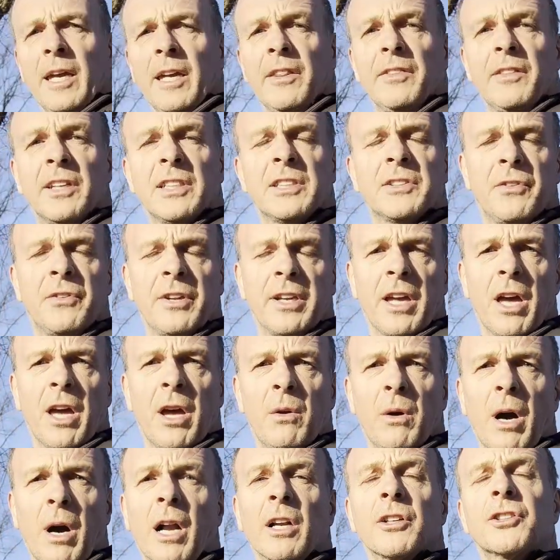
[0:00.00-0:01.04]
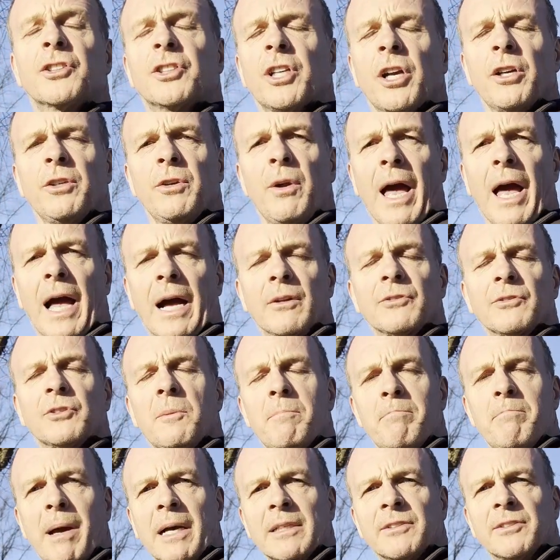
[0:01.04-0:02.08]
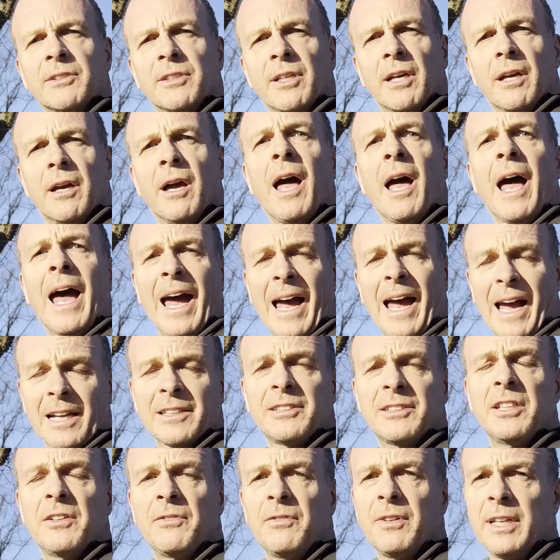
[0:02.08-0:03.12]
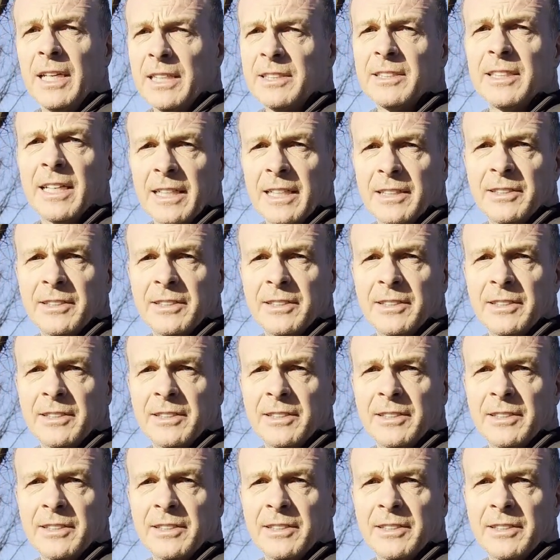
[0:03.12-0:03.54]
In this video, I'll show you how to master active listening